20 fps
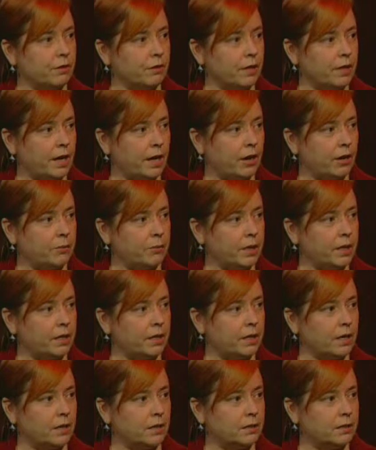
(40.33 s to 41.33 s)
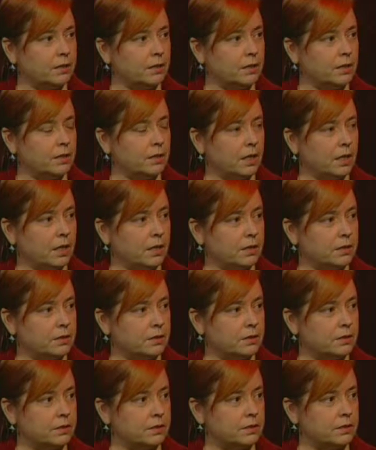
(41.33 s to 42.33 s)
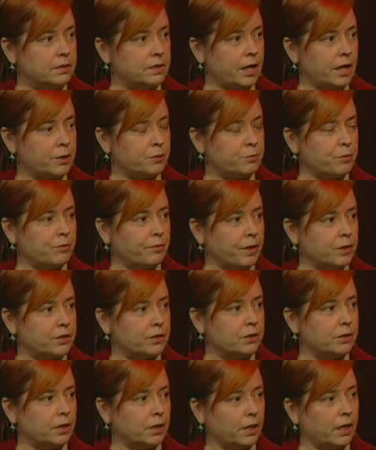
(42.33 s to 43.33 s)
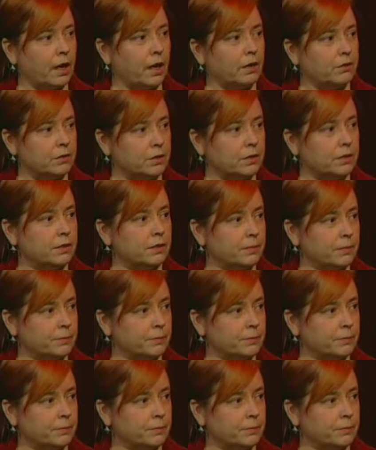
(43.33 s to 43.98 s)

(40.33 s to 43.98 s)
and now I'm a tax professional and accountant.